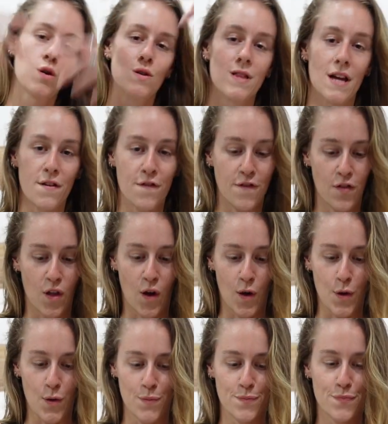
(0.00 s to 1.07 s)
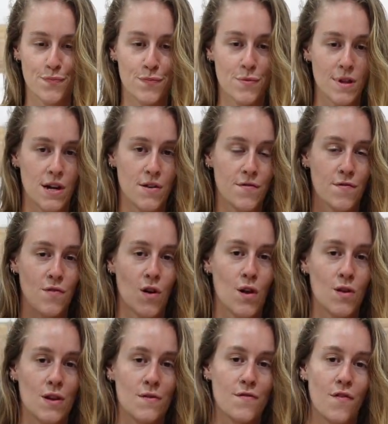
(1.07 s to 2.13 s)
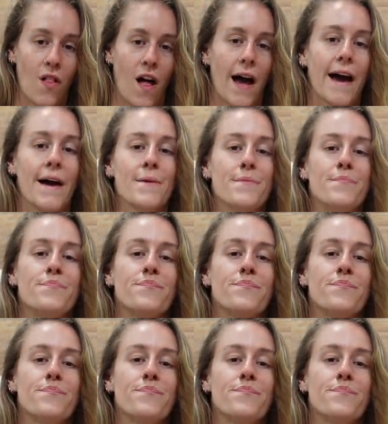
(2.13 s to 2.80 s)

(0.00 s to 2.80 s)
let it flow let it flow, let it fly.